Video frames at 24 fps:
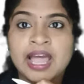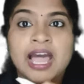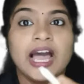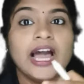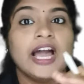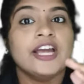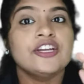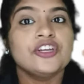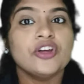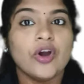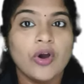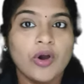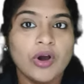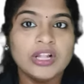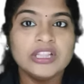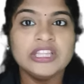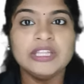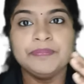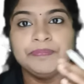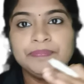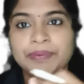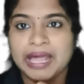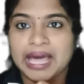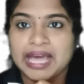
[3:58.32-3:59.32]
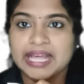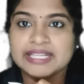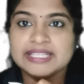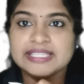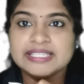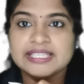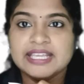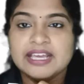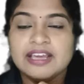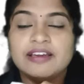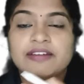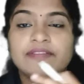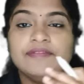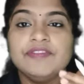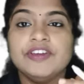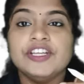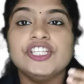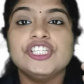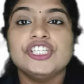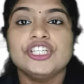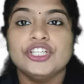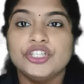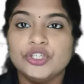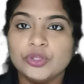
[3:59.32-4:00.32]
and all the plants
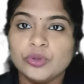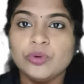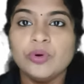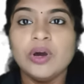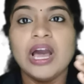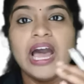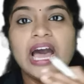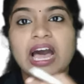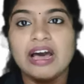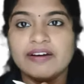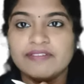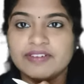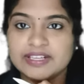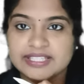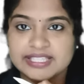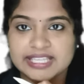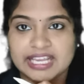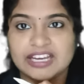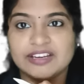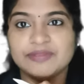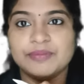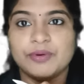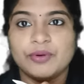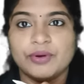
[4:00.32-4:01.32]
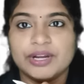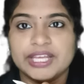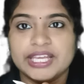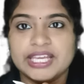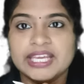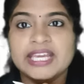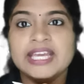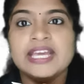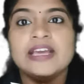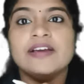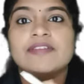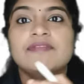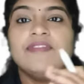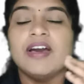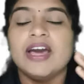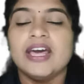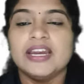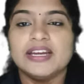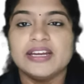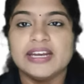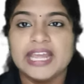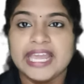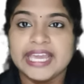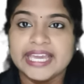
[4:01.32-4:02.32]
which do have a cell body
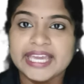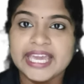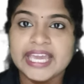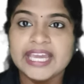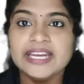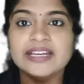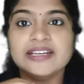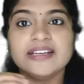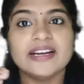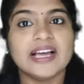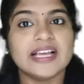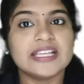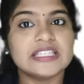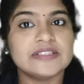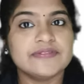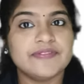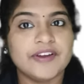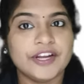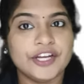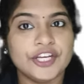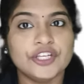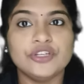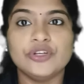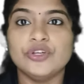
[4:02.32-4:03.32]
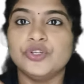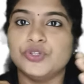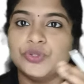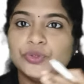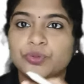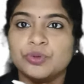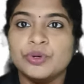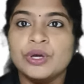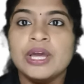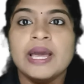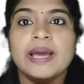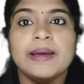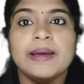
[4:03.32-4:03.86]
were again classified into 2